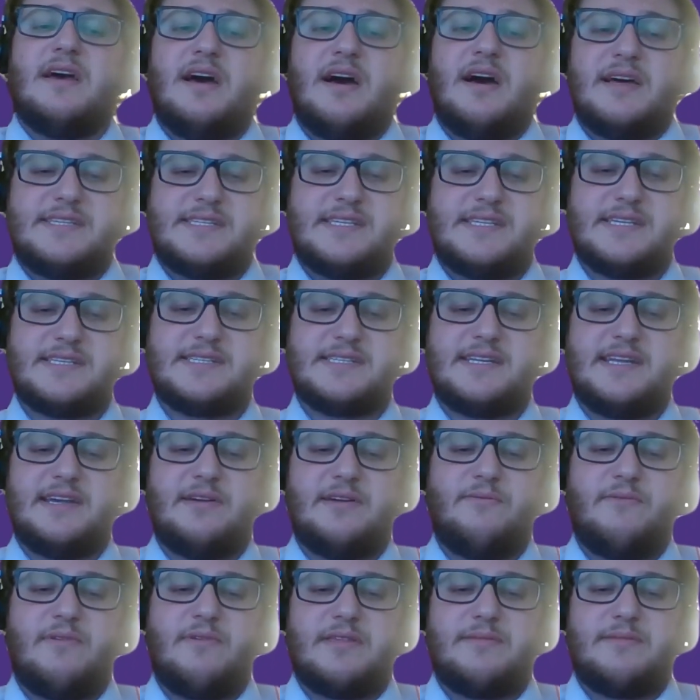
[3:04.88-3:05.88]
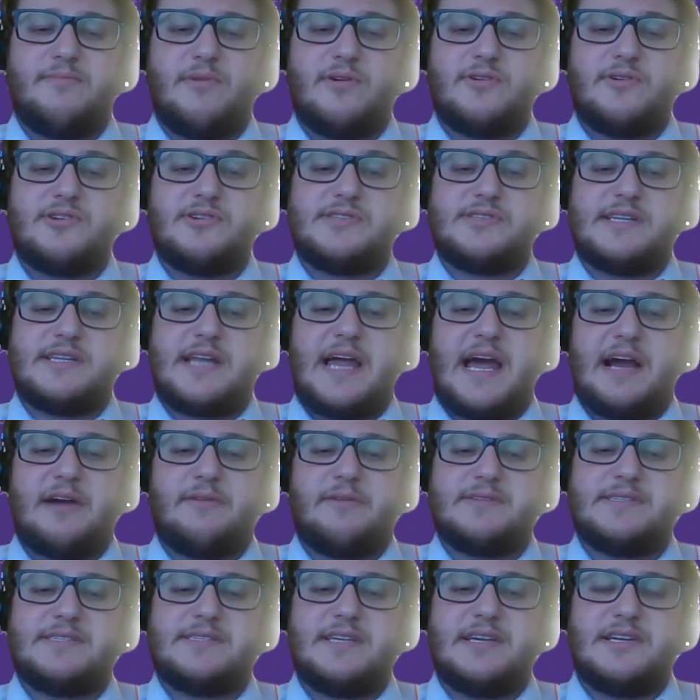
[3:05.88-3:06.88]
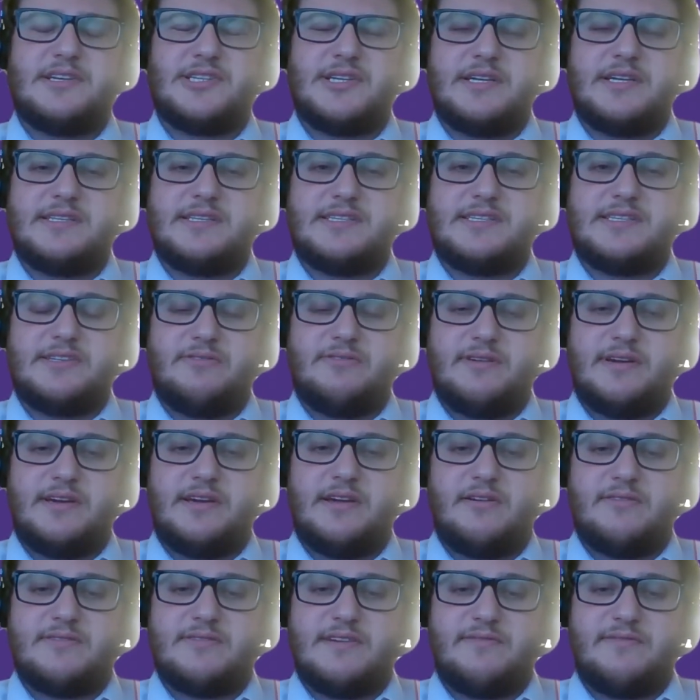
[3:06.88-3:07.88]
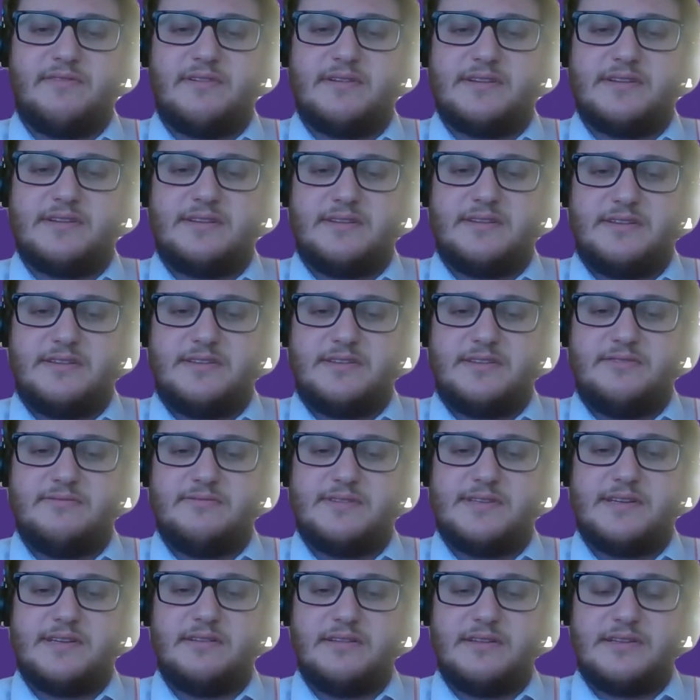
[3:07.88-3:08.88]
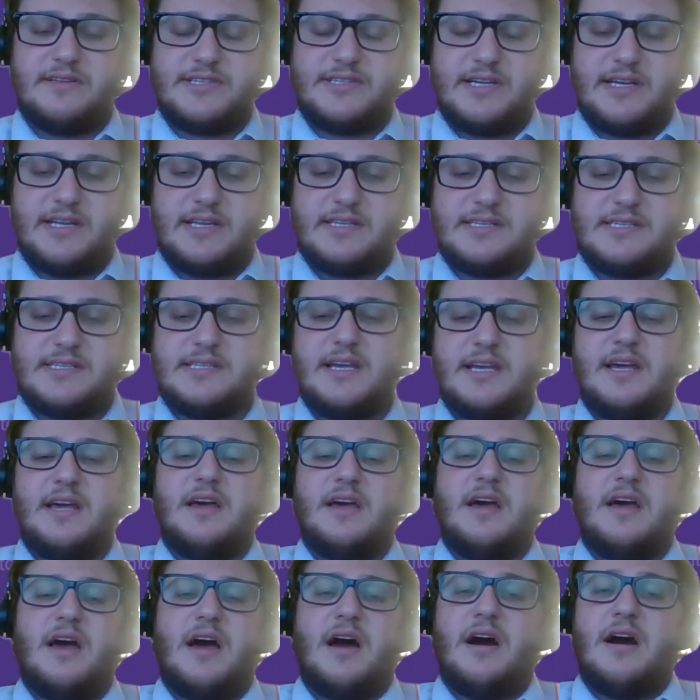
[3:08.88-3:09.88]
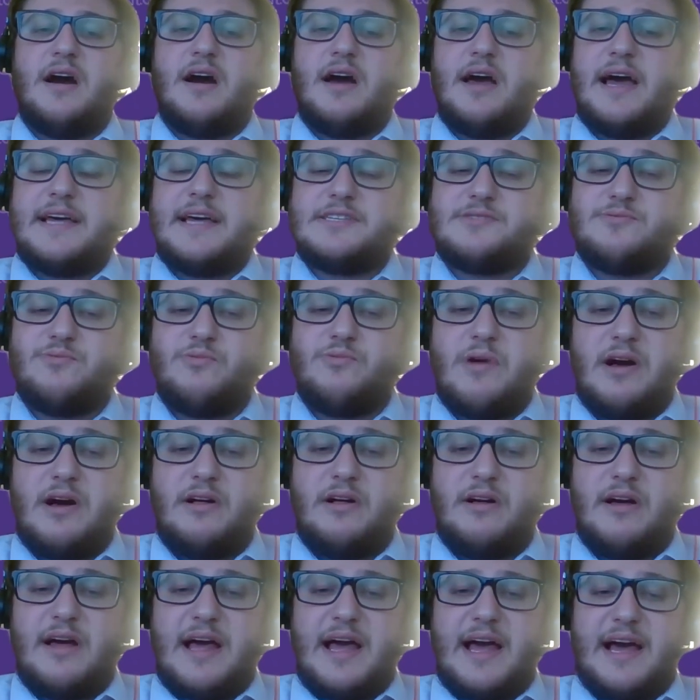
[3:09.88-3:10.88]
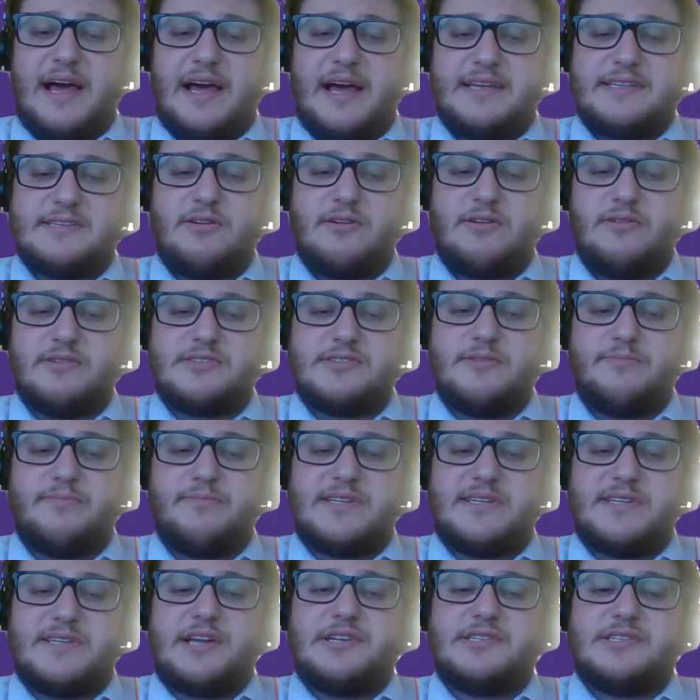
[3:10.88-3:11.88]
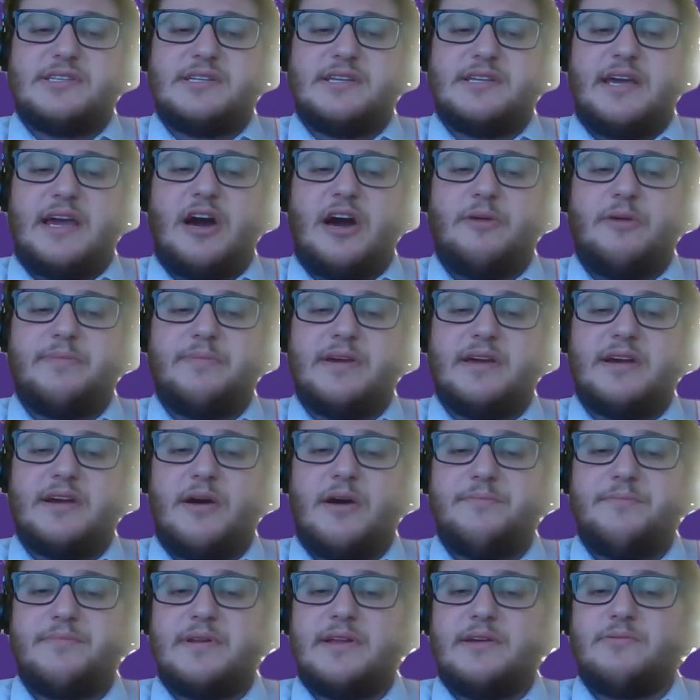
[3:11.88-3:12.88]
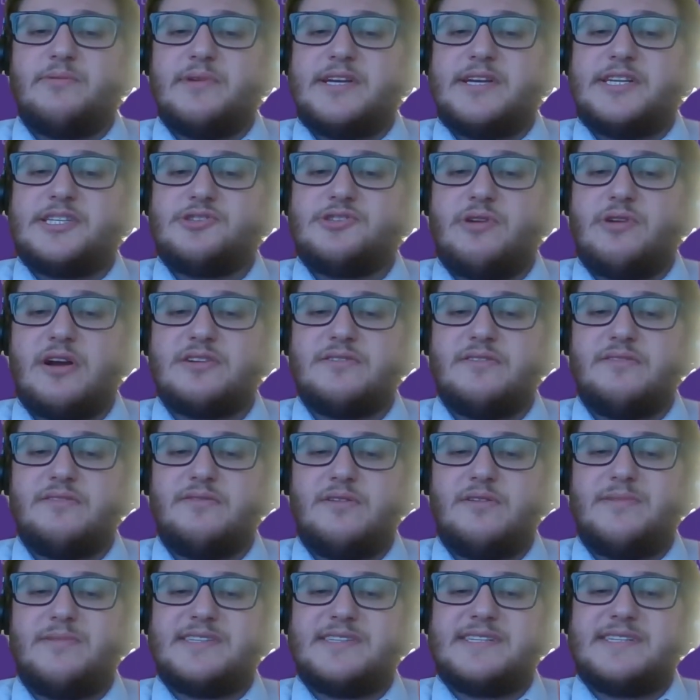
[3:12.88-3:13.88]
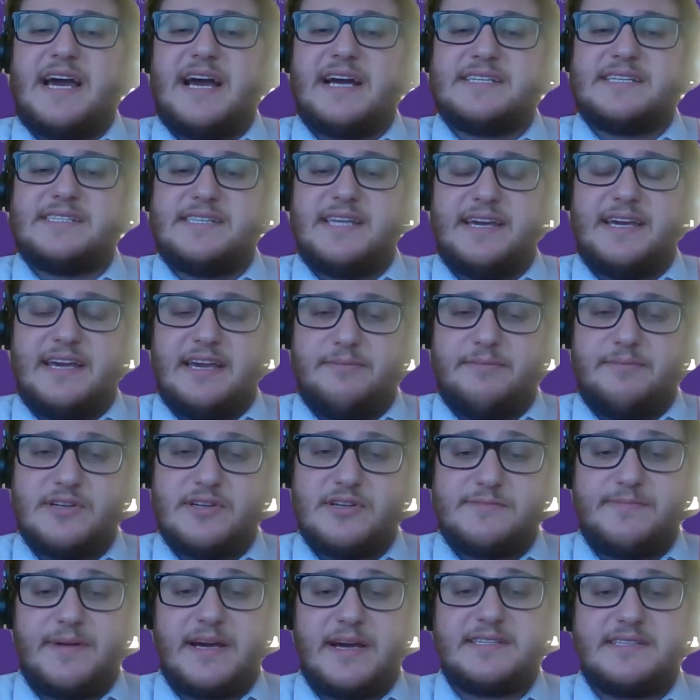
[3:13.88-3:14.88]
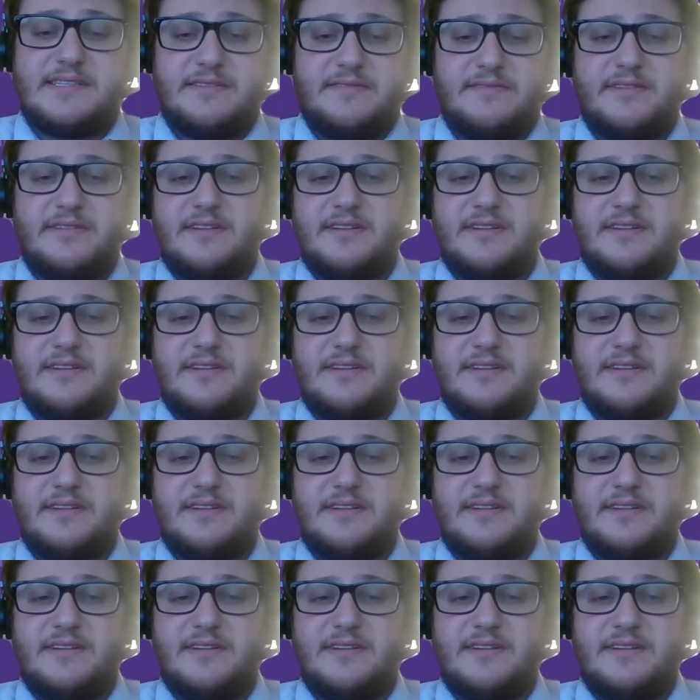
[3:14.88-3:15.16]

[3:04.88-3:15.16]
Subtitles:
assisting with mergers and acquisitions, doing, different due diligence, as well as also potentially helping a company restructure from a tax thinking perspective.